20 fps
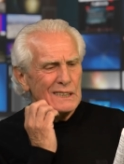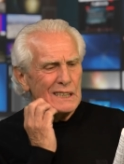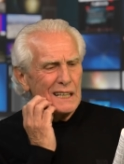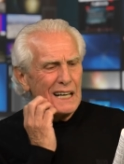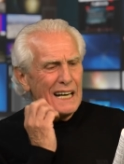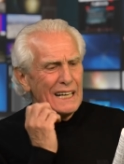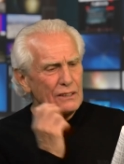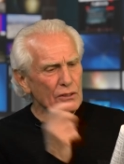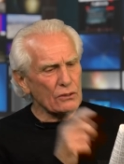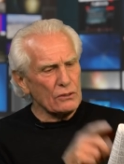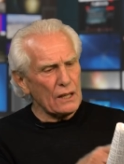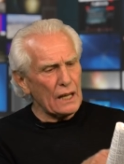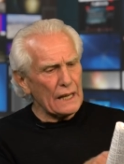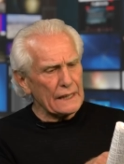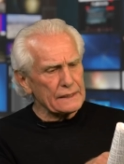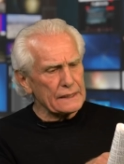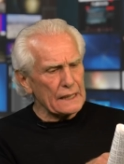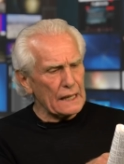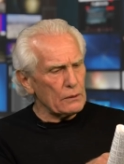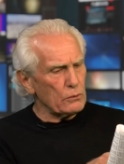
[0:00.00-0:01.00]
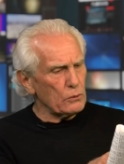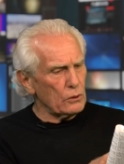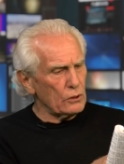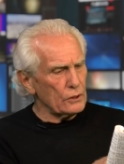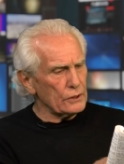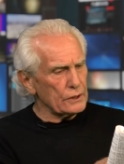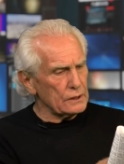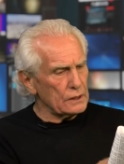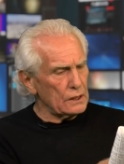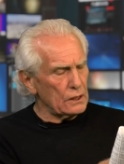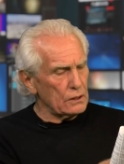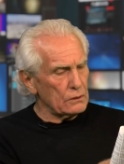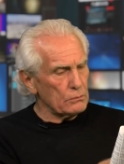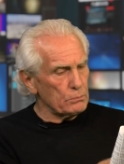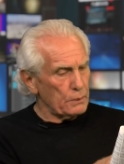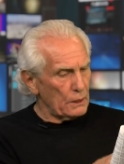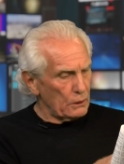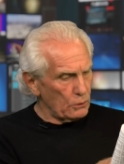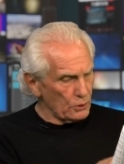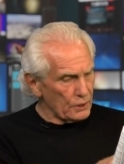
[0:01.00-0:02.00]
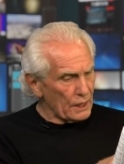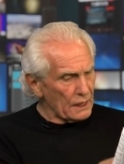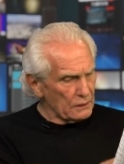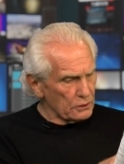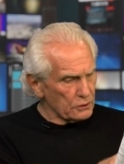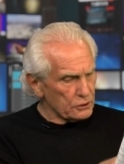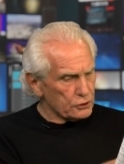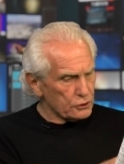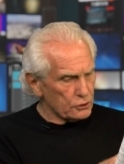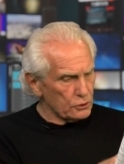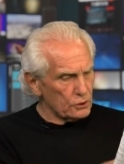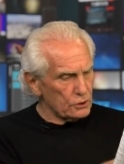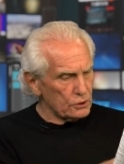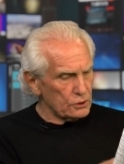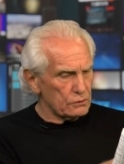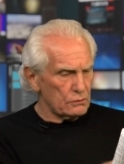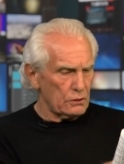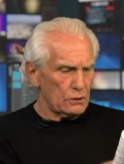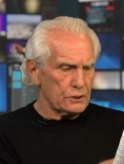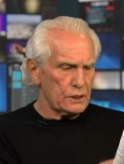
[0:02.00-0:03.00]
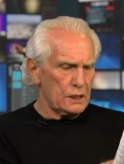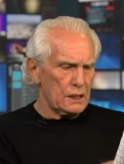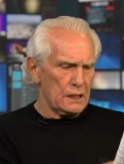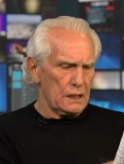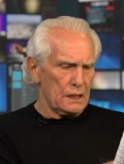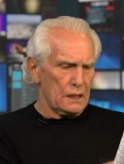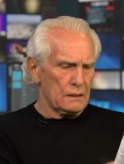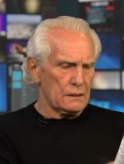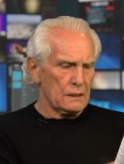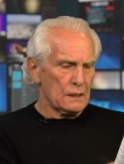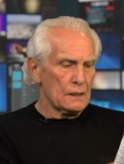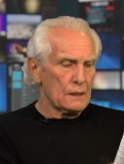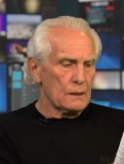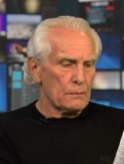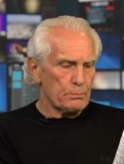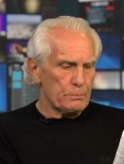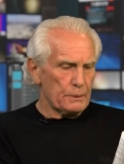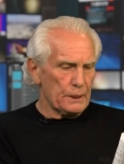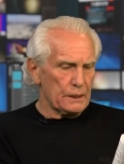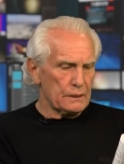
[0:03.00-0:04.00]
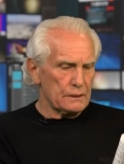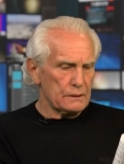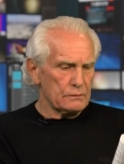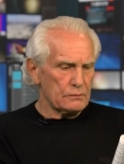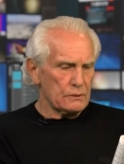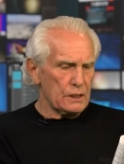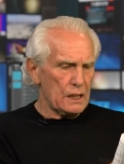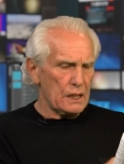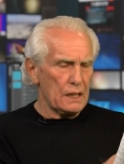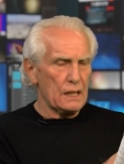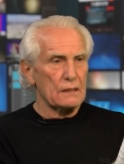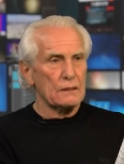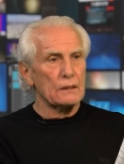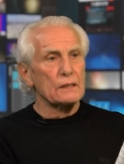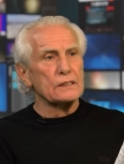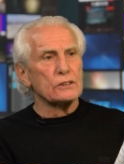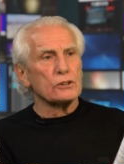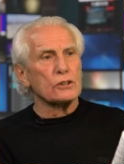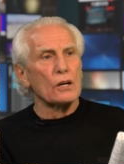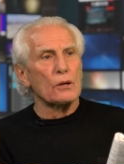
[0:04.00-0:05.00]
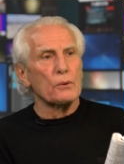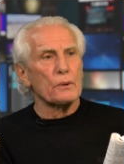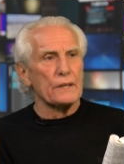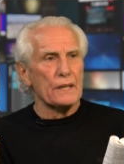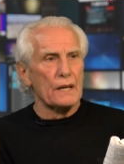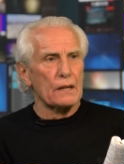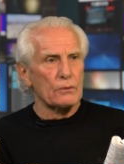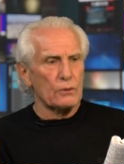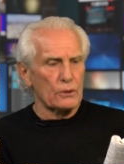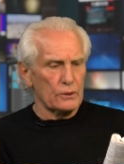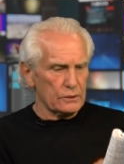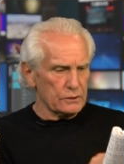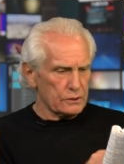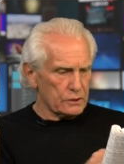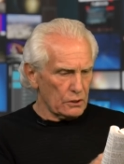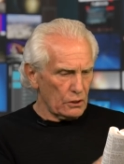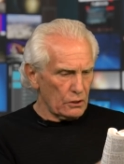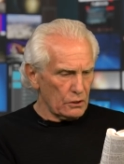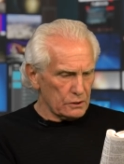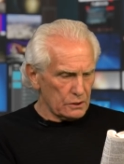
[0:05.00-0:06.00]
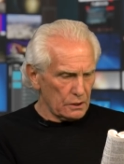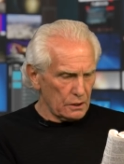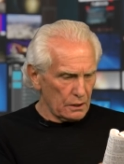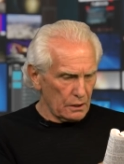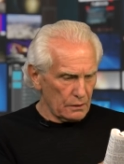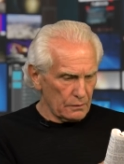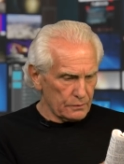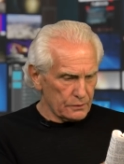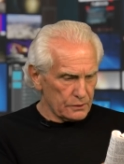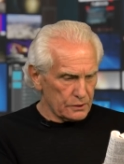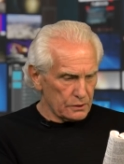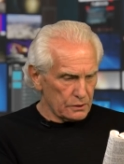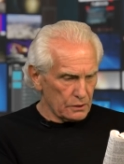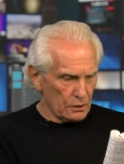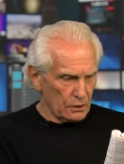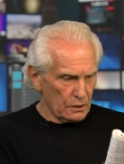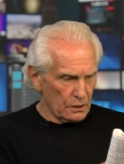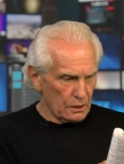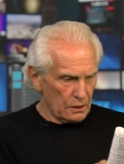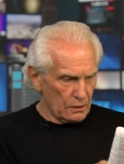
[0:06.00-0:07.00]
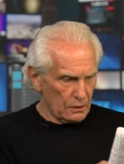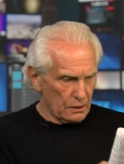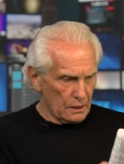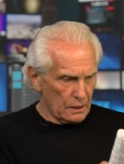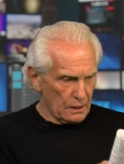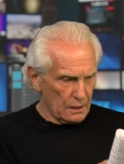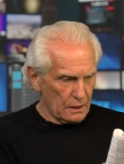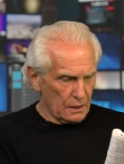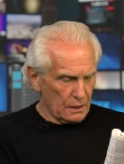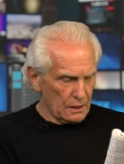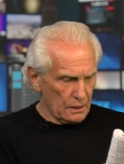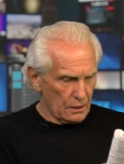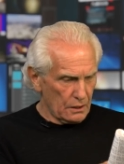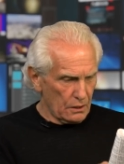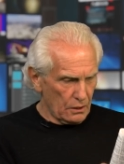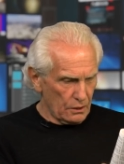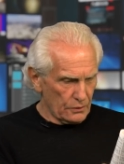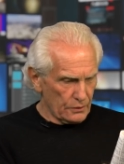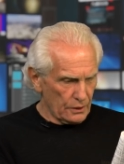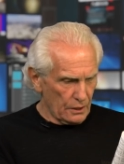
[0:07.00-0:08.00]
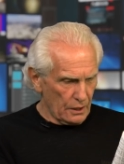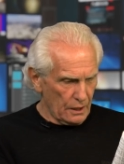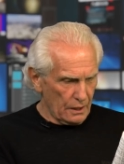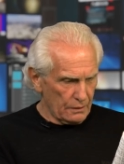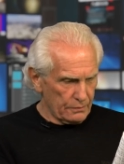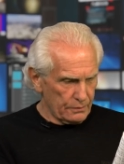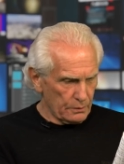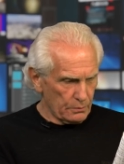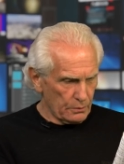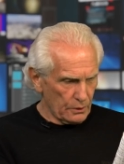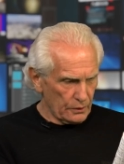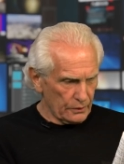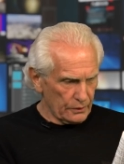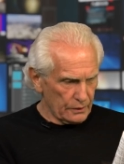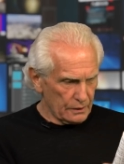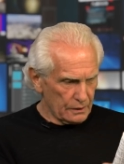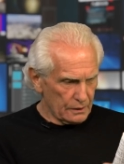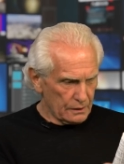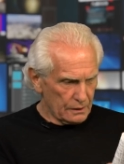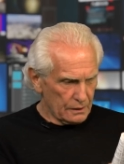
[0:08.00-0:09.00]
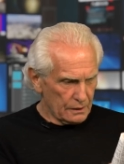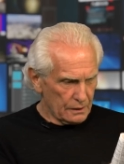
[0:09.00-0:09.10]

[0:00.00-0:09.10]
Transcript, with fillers: I don't like that one. Uh, oh, that looks good. Oh, yeah. But yeah, let's go with that one. God loves the world, everyone. Yeah.